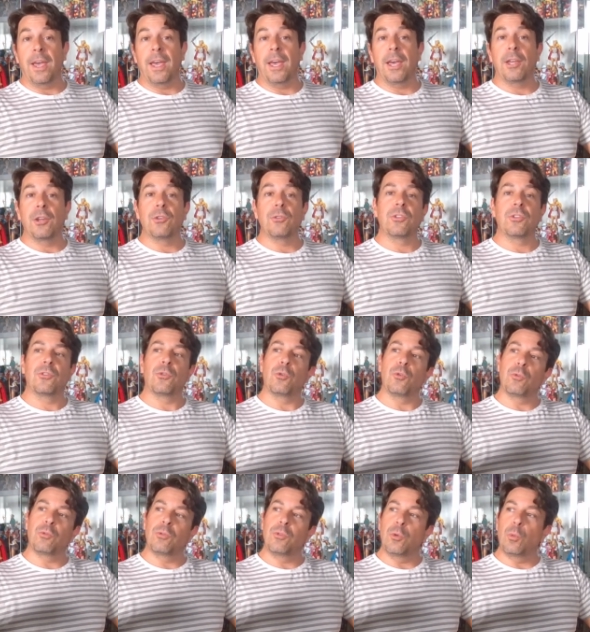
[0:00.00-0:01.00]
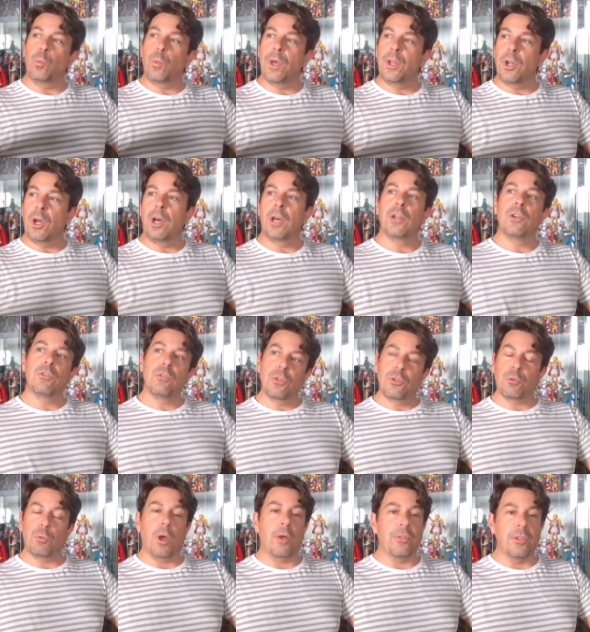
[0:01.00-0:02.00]
and sort of you know went on
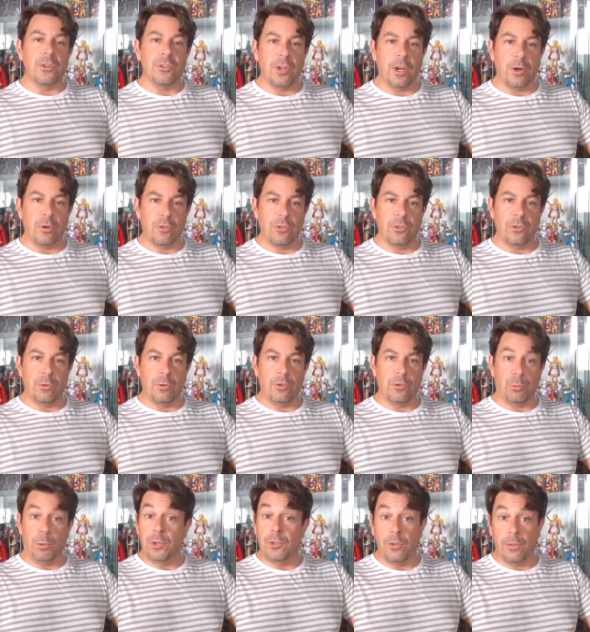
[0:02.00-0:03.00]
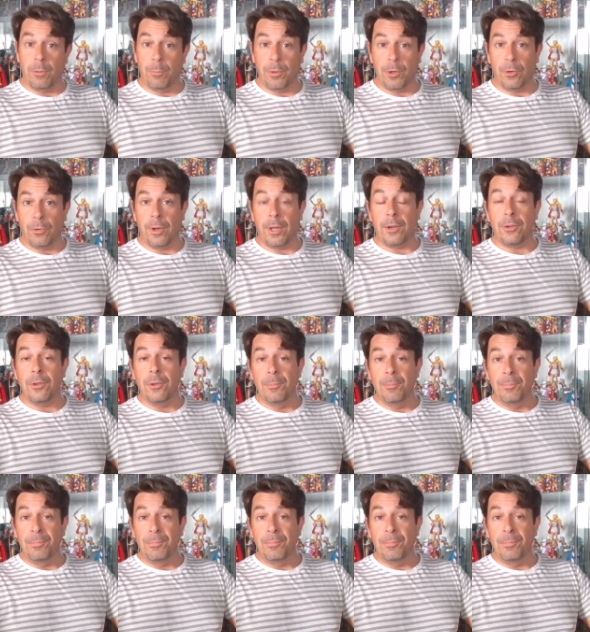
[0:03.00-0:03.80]
throughout the entire series, right till the bitter end.